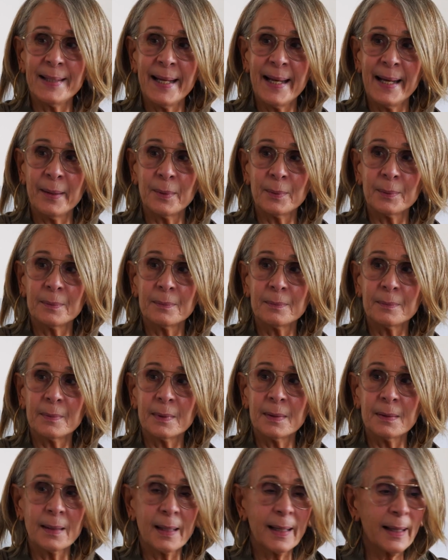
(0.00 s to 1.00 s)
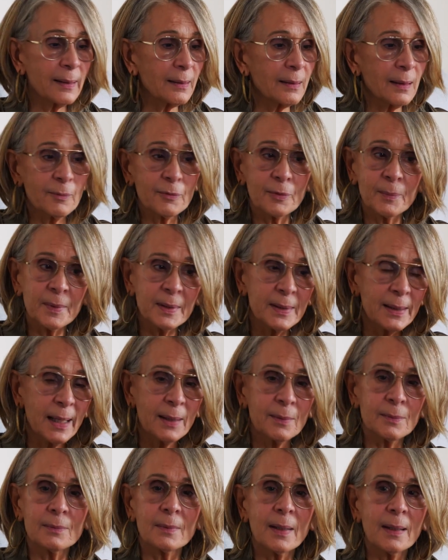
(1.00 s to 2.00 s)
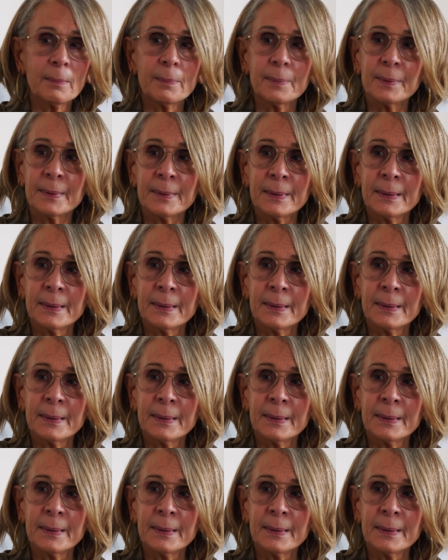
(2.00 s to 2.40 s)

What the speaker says: down. It can't come from the down up.